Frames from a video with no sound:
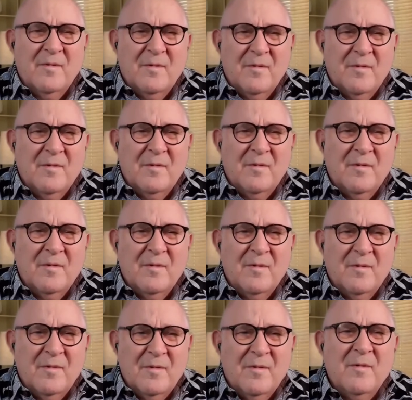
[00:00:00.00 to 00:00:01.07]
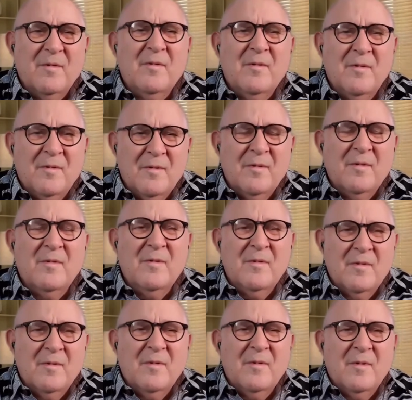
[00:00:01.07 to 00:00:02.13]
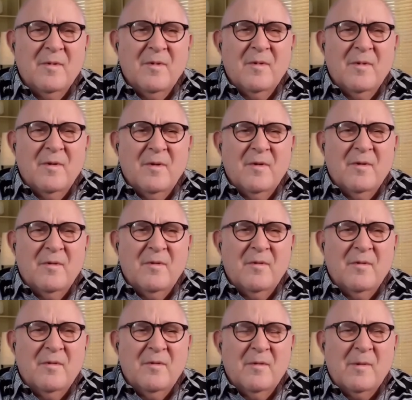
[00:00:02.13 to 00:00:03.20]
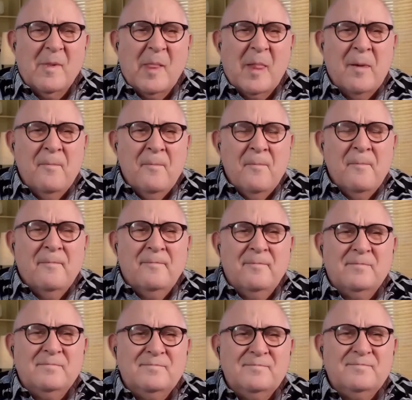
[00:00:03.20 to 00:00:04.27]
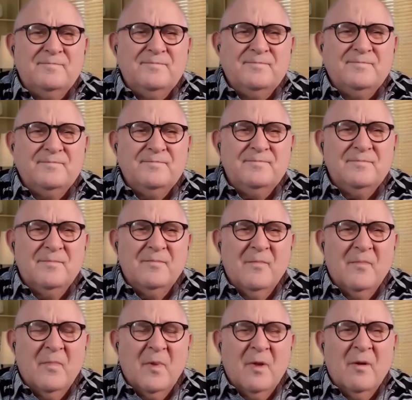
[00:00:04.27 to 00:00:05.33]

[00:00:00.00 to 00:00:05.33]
(not speaking)